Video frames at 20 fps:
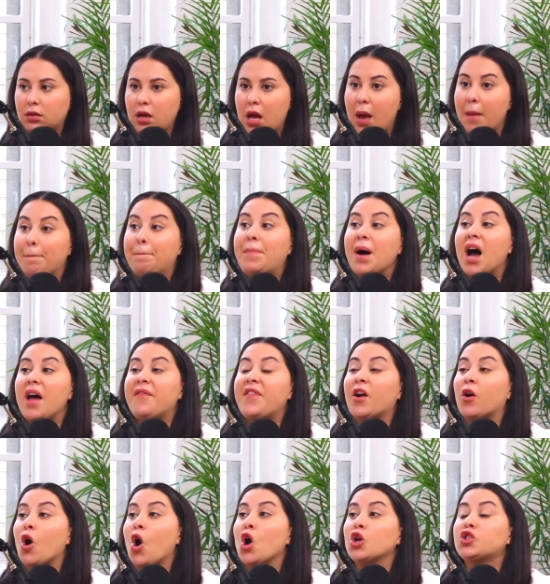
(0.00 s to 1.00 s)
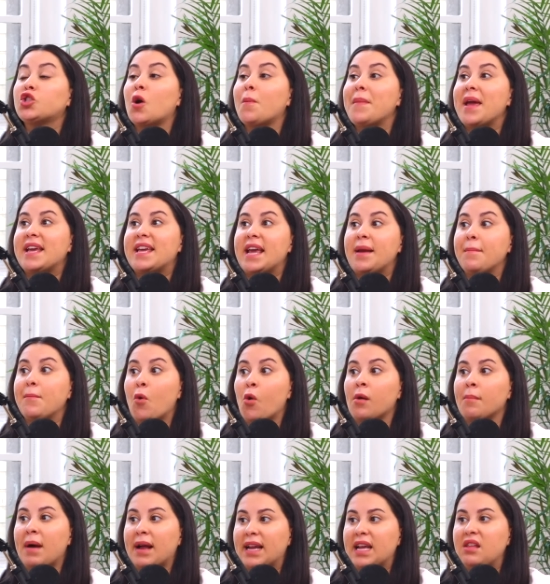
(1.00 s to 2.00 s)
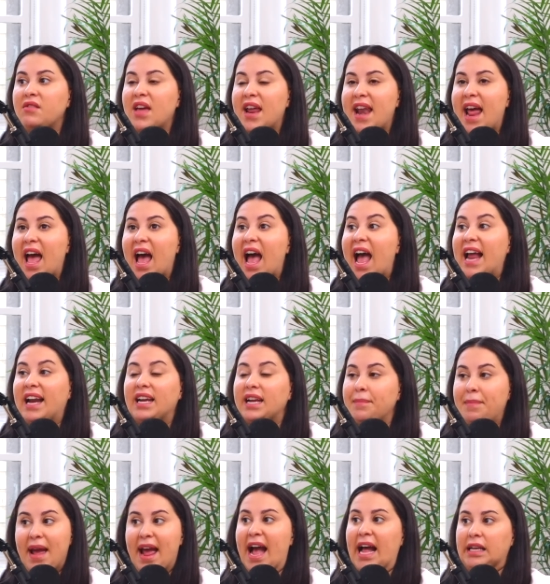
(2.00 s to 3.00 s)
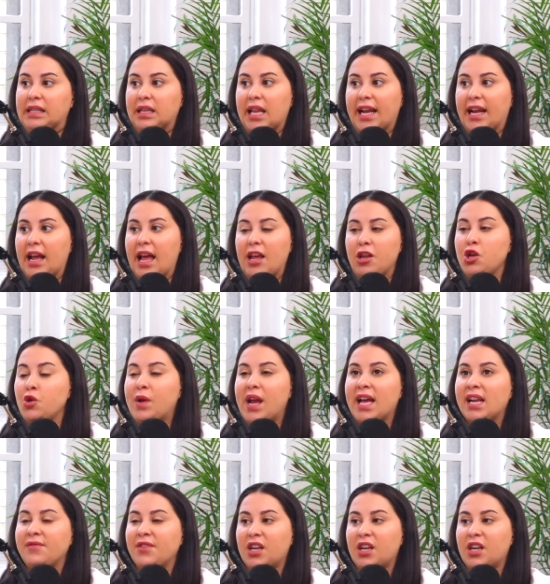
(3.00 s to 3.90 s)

But they're also making more money than any band. Like, you can't even